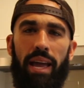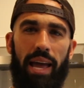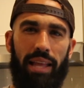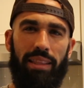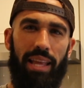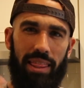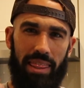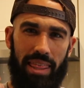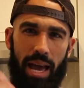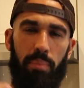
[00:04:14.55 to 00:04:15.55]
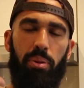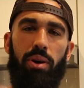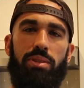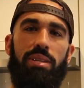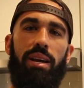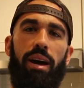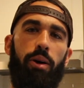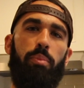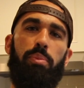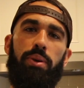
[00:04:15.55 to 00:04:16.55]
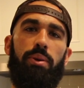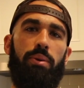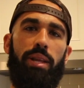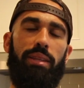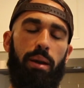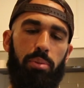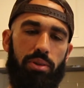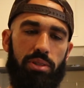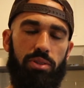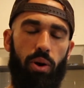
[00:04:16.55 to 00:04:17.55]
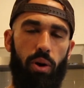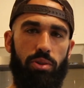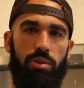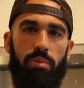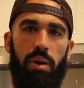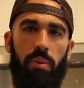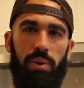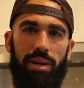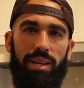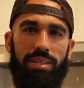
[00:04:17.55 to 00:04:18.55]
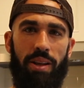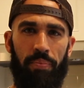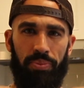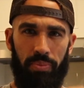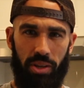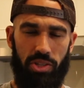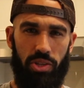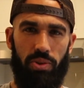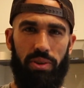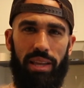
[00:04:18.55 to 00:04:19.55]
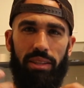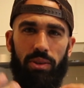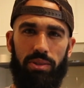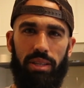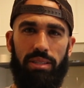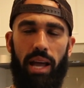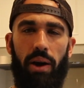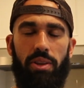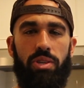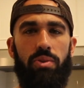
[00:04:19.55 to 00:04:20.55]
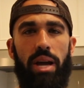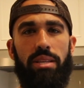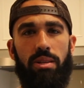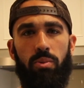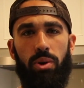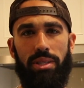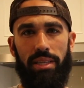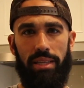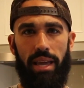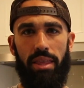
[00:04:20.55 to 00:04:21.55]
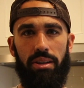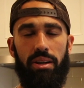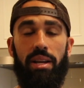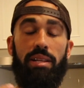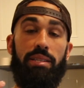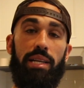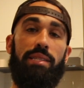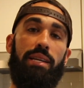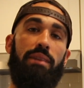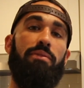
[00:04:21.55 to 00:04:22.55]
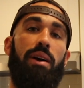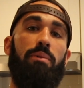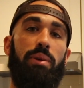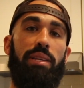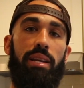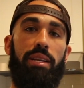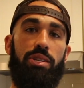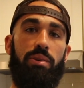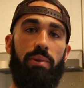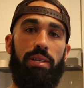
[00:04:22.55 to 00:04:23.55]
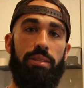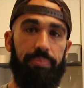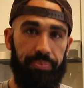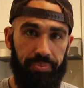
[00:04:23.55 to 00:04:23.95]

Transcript: And let that person help you. Let that person talk to you about what it is, so that you can get those things out and you guys can work together to identify what that issue is